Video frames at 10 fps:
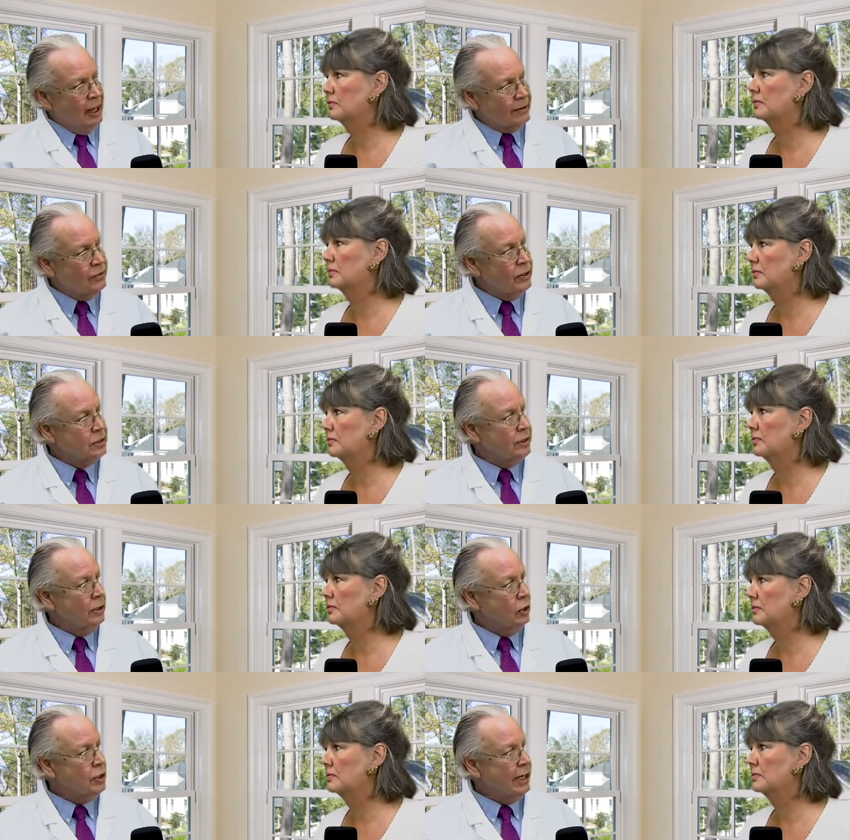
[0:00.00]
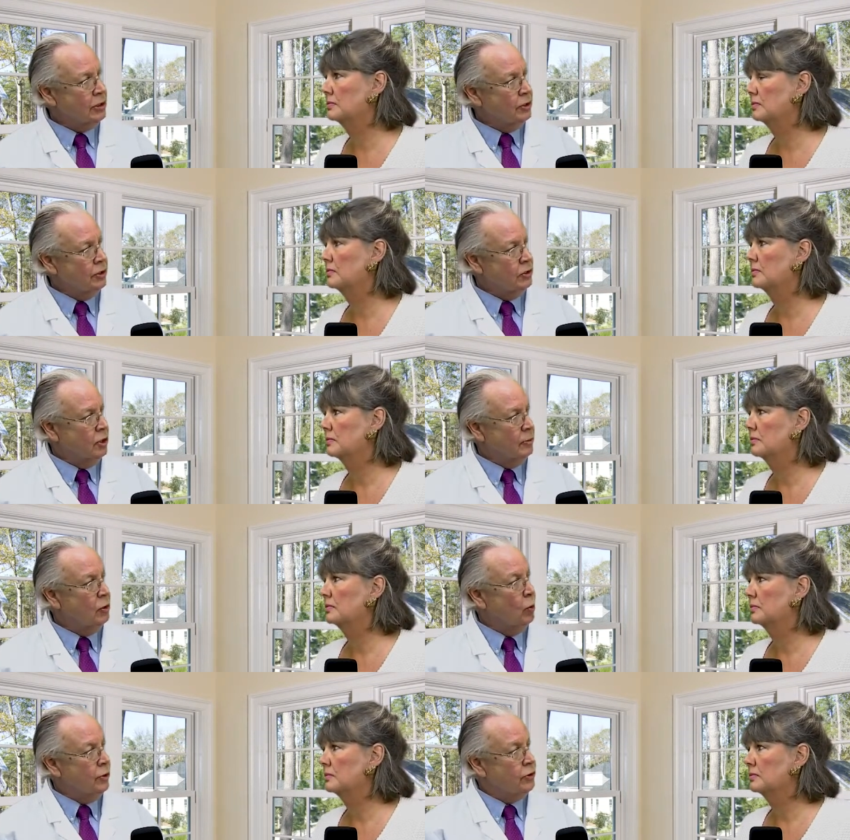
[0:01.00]
Speaker 1: lot of things they look at to
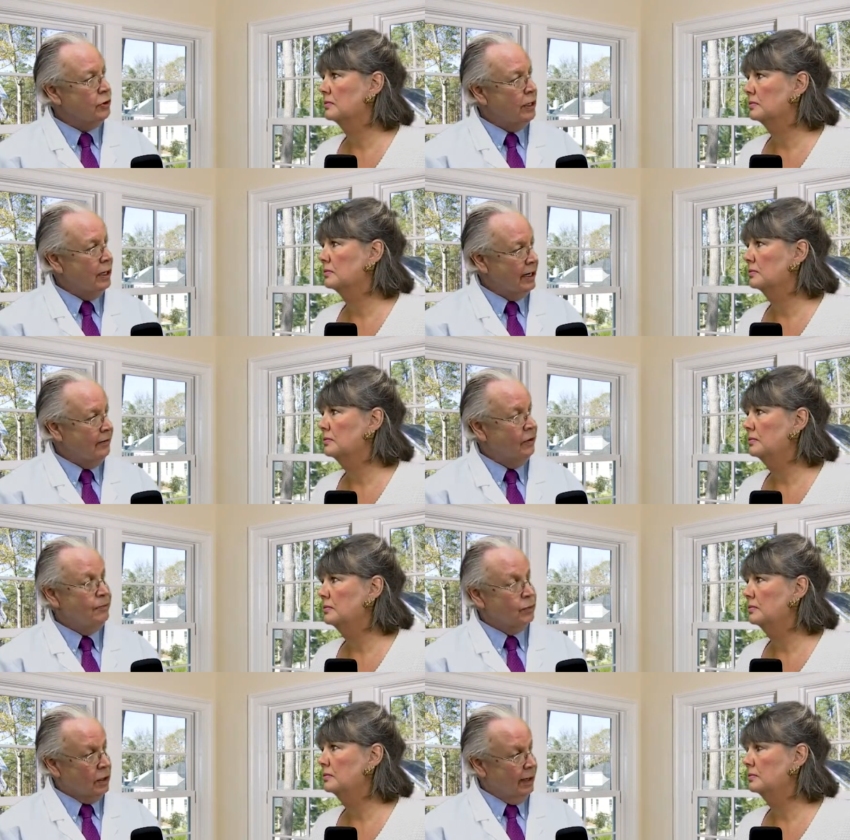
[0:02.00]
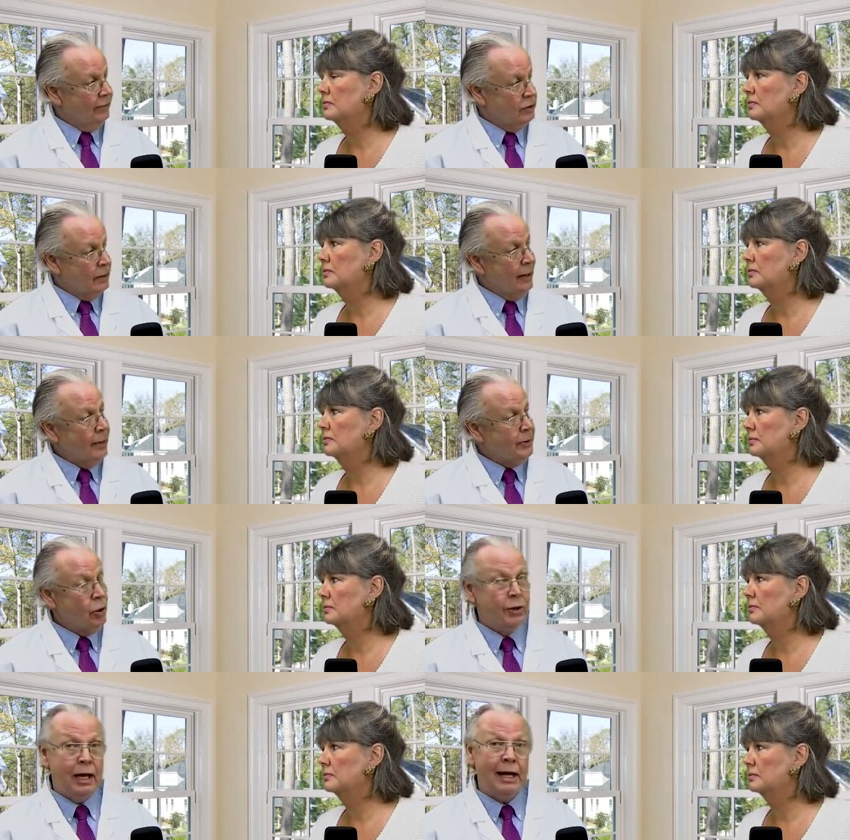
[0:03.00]
determine whether you not have have sleep apnea
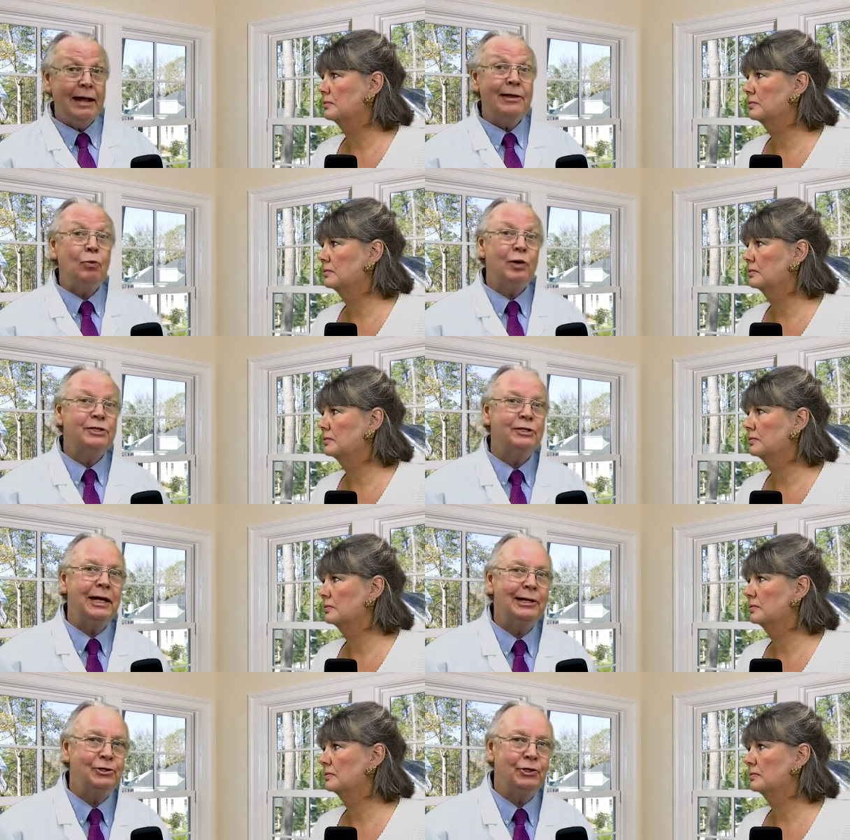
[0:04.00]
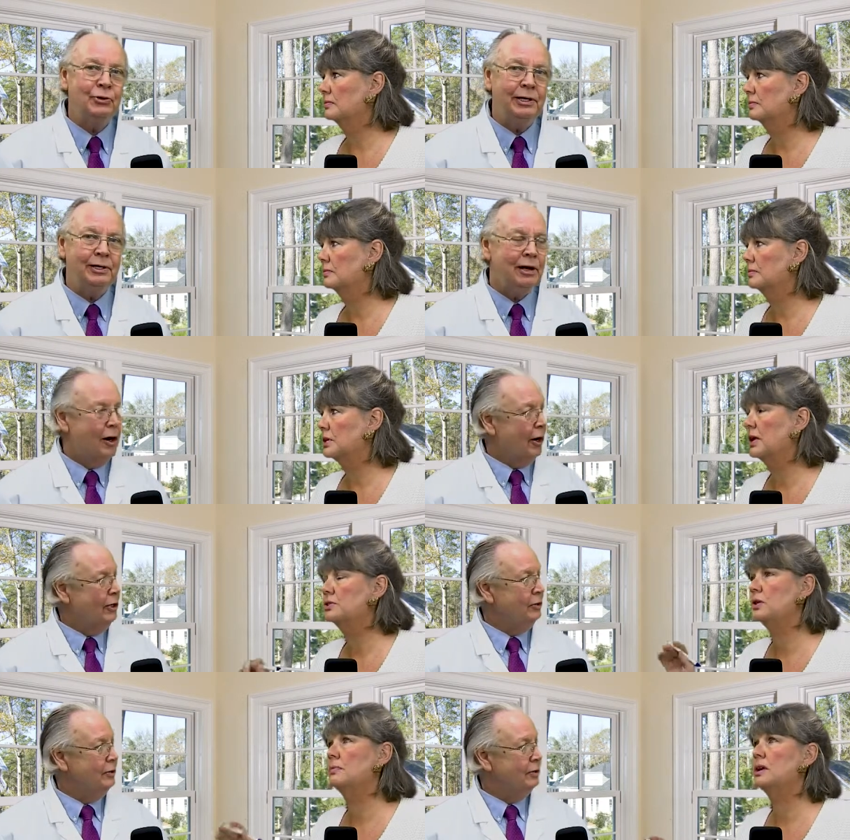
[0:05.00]
or not, and then what stage you're in. Okay, Are
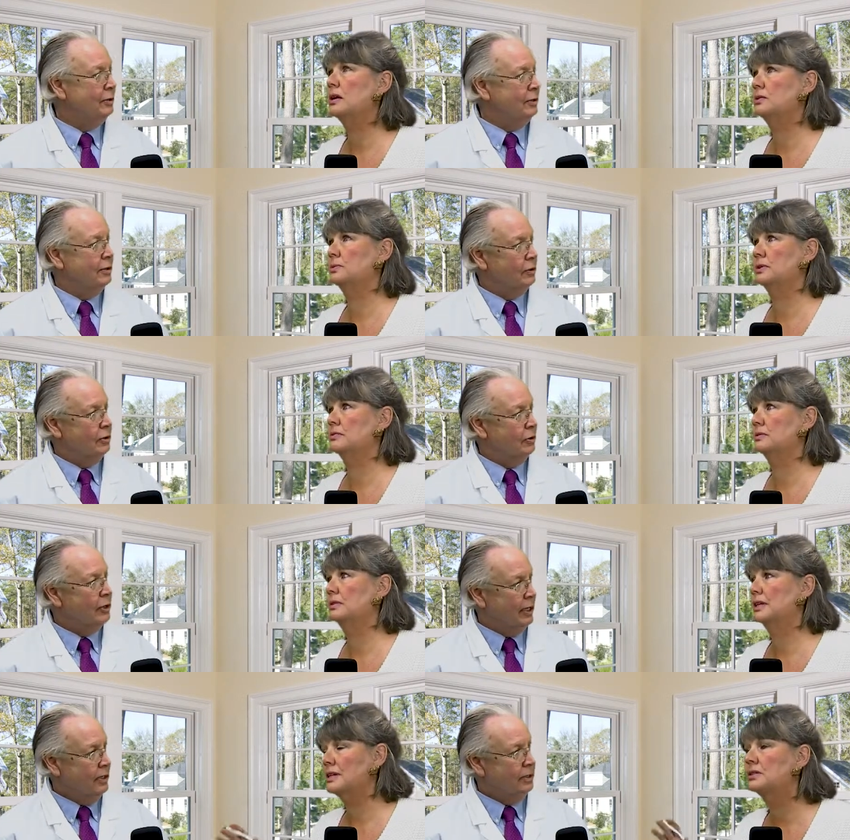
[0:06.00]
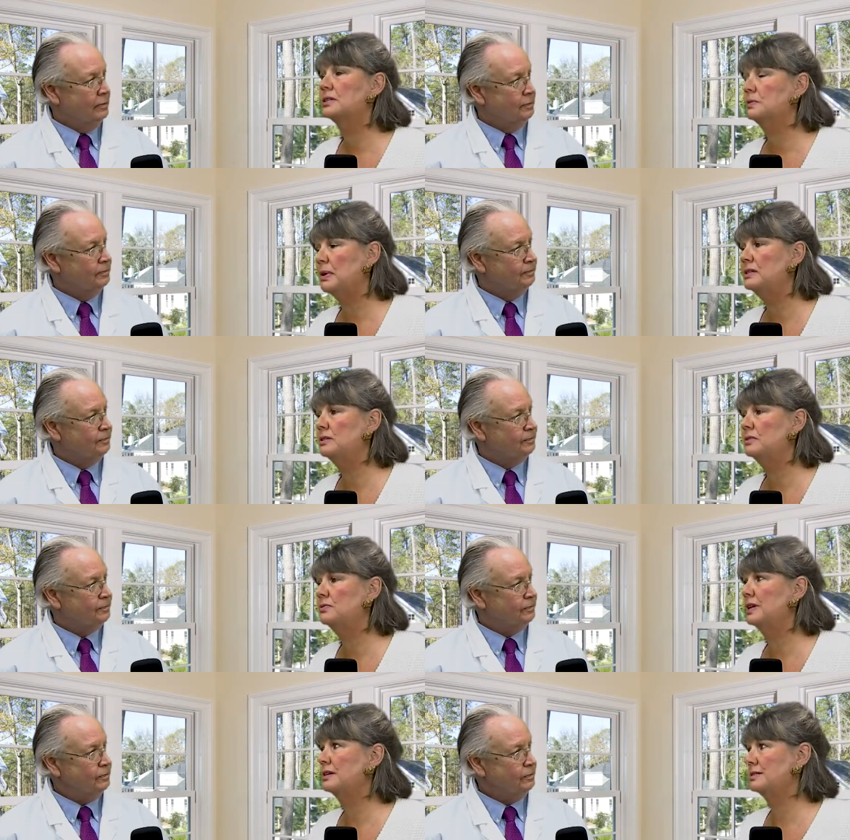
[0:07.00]
so you, I'll be
Speaker 2: honest with you. Okay. That sounds
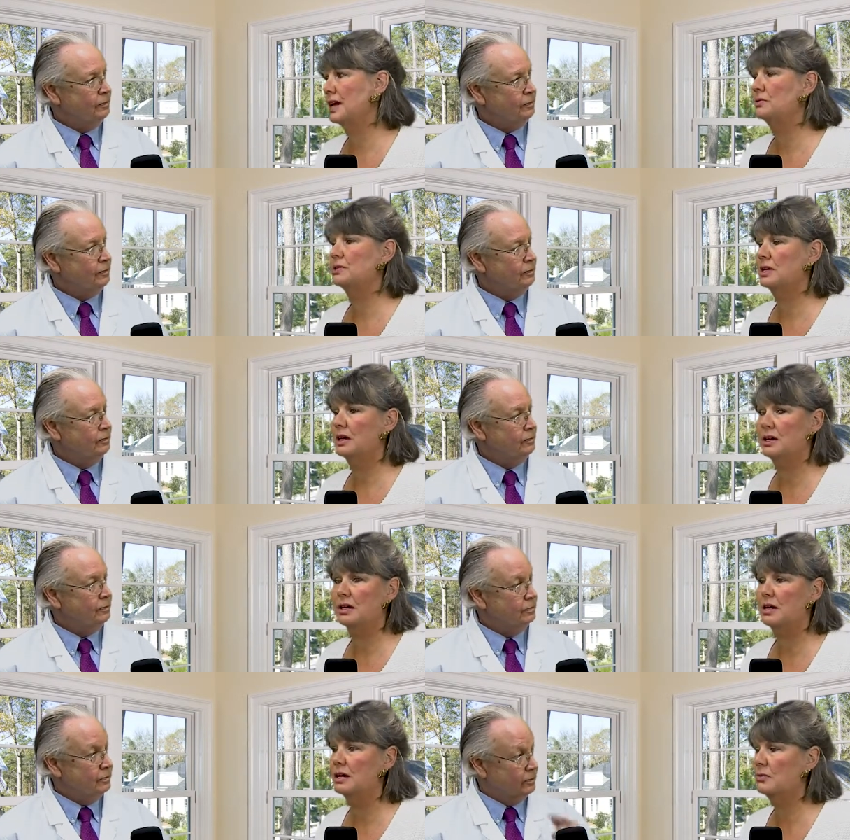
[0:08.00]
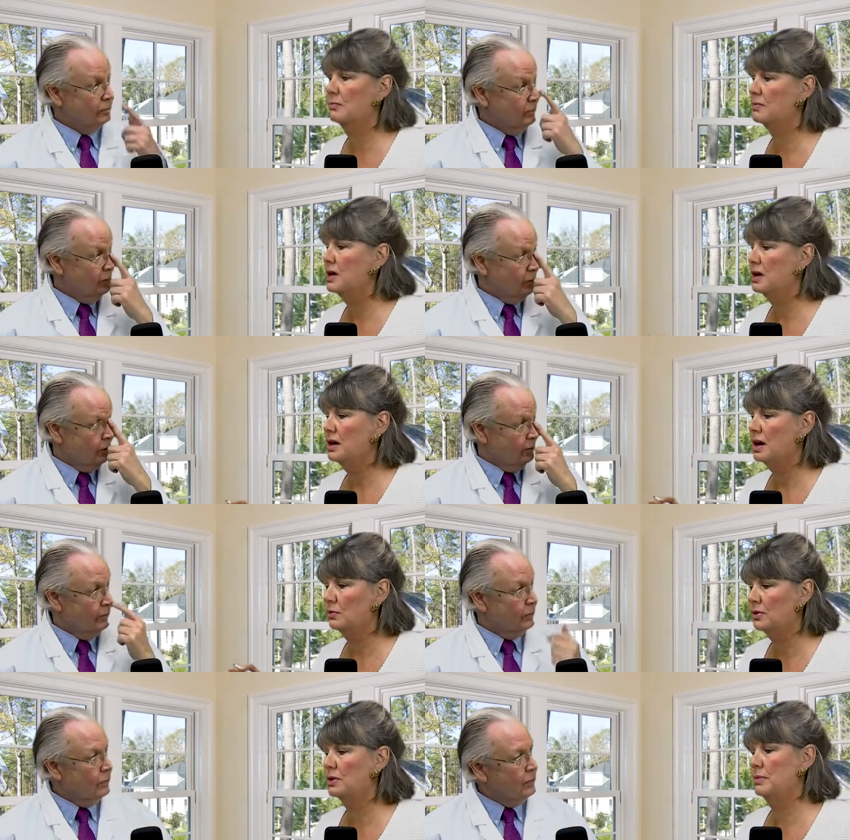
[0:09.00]
expensive, and it sounds like um, a
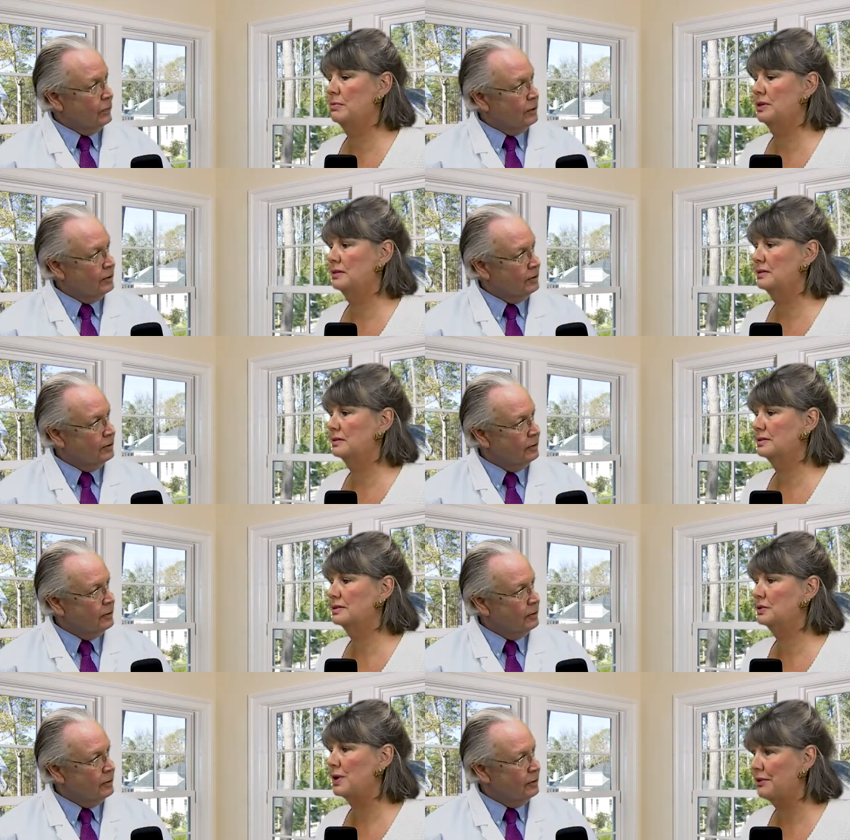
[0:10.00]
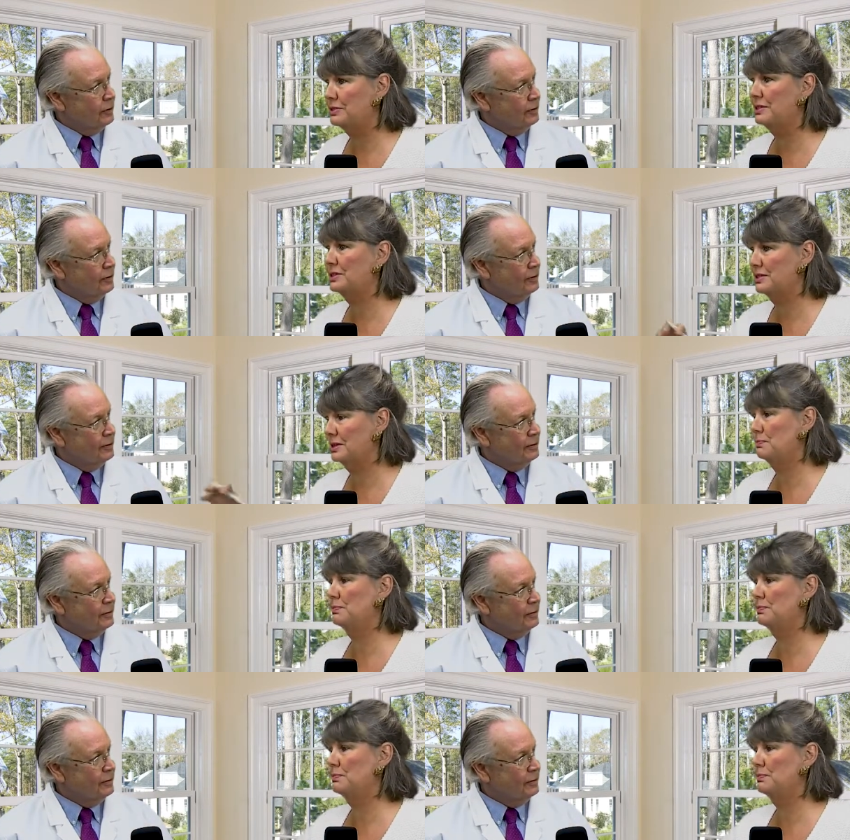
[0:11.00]
real commitment to have to sleep